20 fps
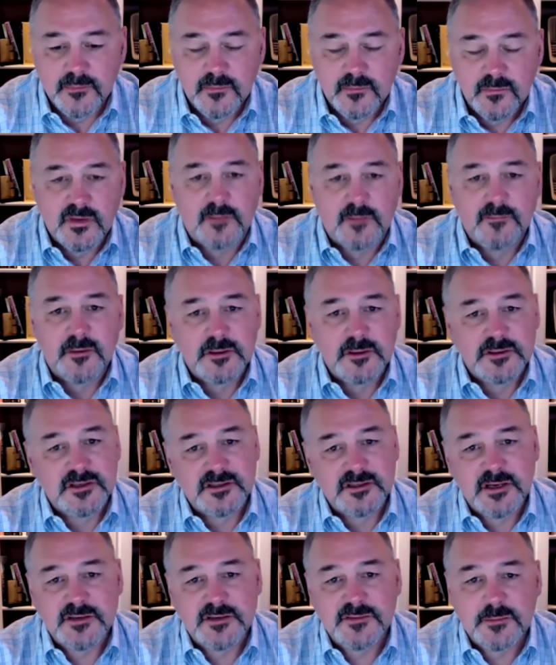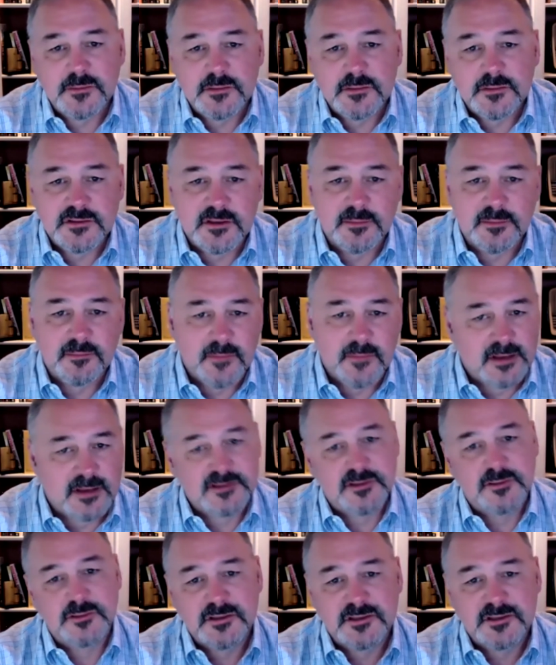some very successful and some not
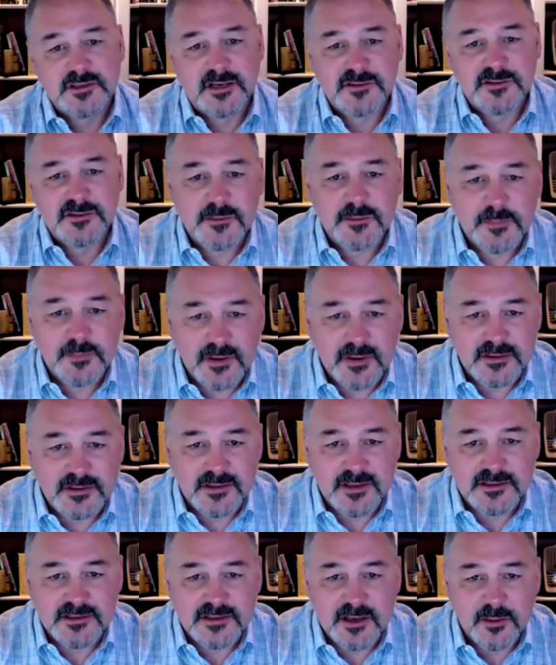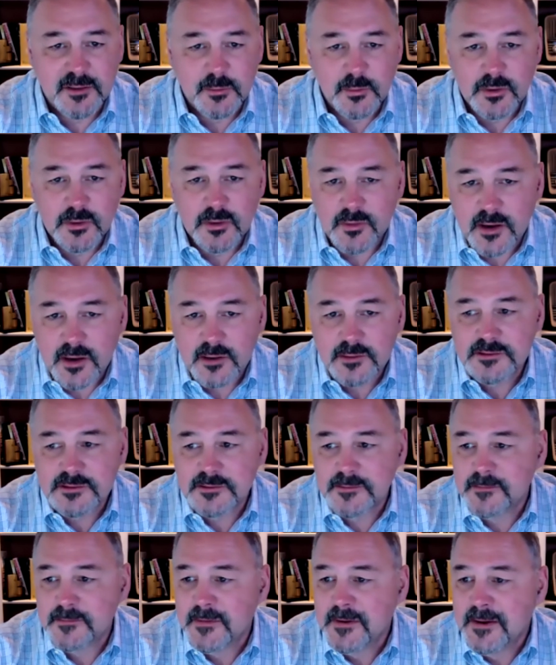so successful, because that's how the world goes.